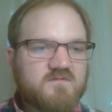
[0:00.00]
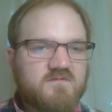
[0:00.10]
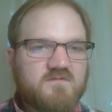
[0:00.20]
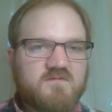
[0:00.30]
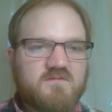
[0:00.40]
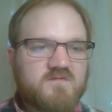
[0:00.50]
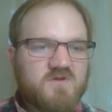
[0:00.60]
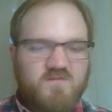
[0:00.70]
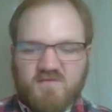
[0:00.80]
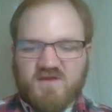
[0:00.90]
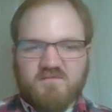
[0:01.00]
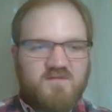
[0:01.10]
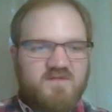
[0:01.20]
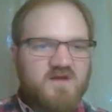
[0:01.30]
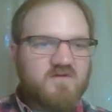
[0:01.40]
No,
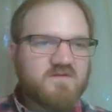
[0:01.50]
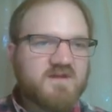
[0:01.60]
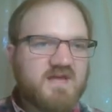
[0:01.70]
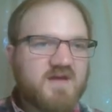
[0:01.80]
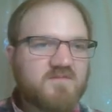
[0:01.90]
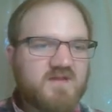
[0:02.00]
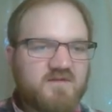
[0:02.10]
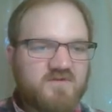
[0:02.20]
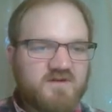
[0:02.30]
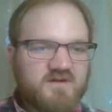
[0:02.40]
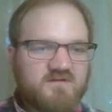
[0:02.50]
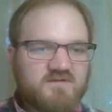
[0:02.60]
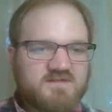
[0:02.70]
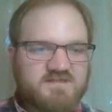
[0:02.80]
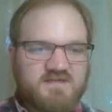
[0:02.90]
maybe they are in the cap library.
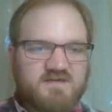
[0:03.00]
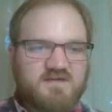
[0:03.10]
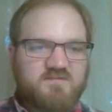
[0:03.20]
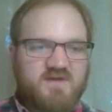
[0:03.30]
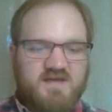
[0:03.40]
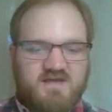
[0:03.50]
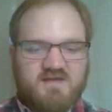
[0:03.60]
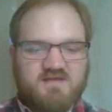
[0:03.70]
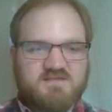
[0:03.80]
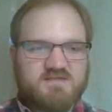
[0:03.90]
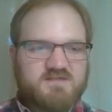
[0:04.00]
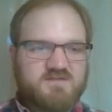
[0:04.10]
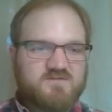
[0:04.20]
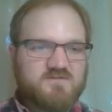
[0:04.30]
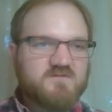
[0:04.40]
Let's see,
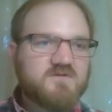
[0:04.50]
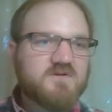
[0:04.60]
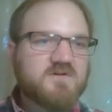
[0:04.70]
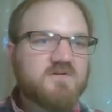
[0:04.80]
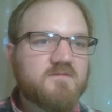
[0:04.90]
capacitor.